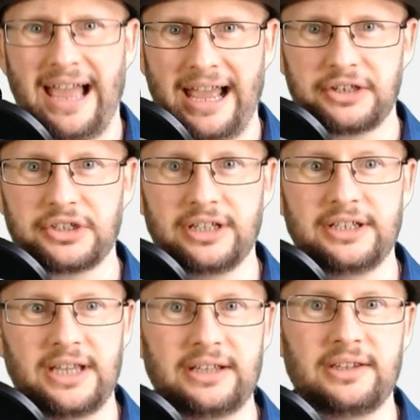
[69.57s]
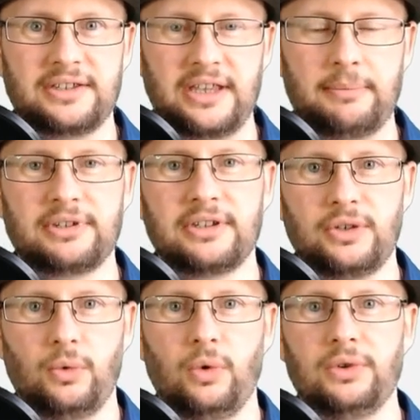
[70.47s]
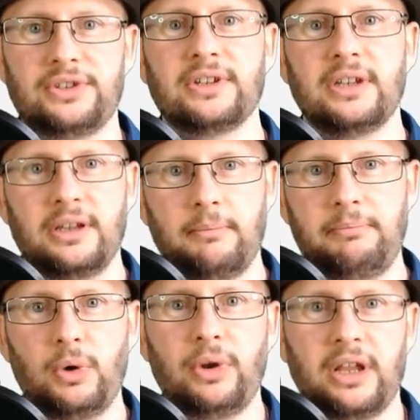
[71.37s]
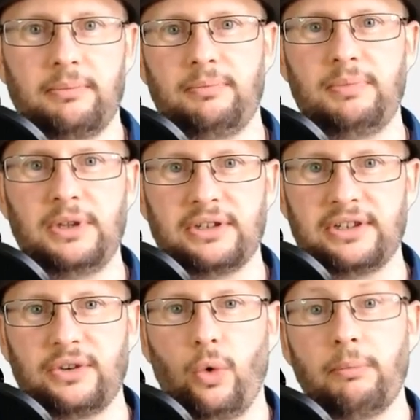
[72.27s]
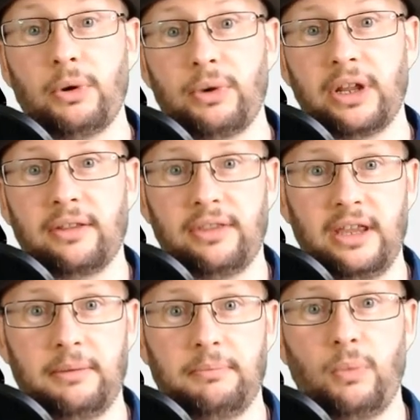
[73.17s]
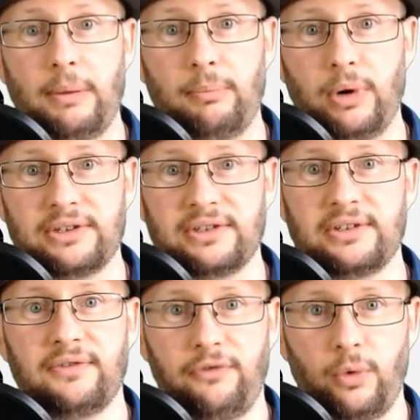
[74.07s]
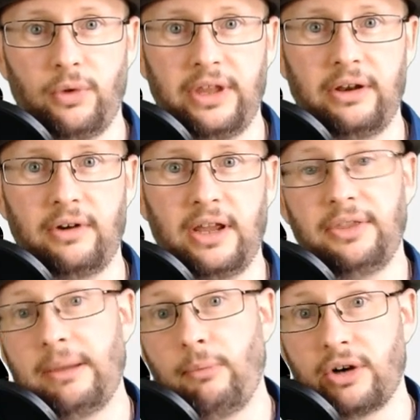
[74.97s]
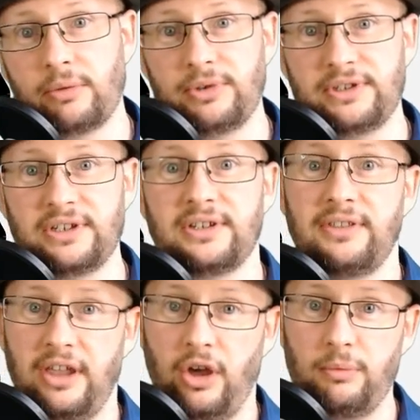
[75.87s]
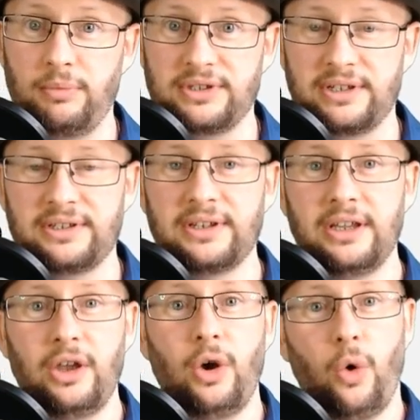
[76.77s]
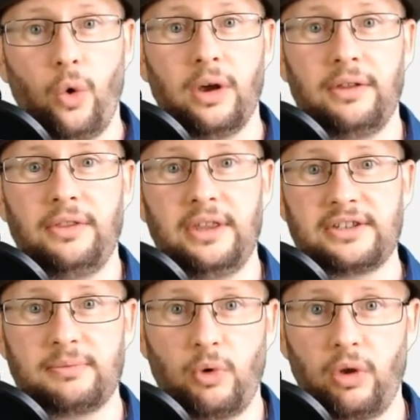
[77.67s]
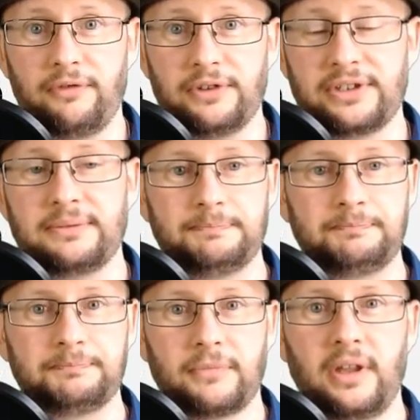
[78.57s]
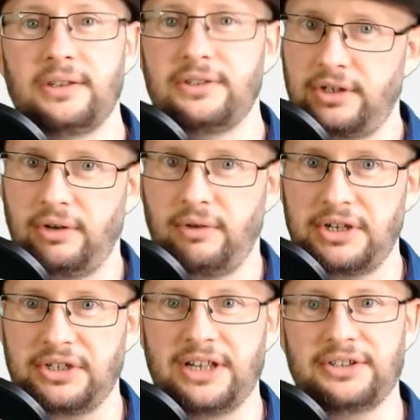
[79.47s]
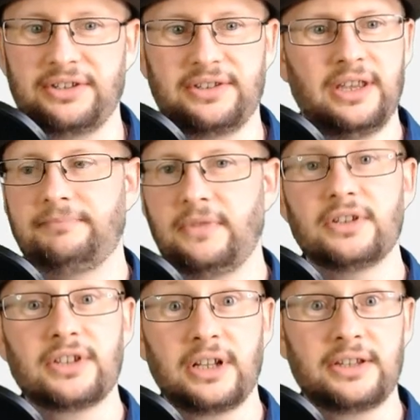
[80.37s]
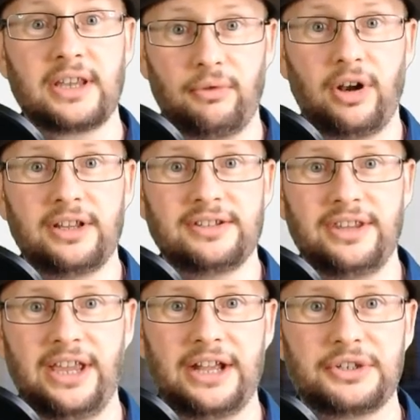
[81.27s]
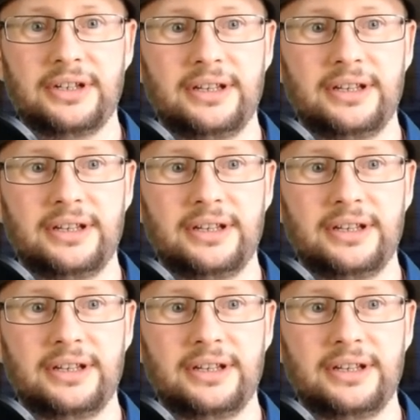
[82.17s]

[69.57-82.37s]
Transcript: actually take the steps towards building a business or building their web presence for their micro business, their home business, or their small office. So congratulations. So let's get right into the action.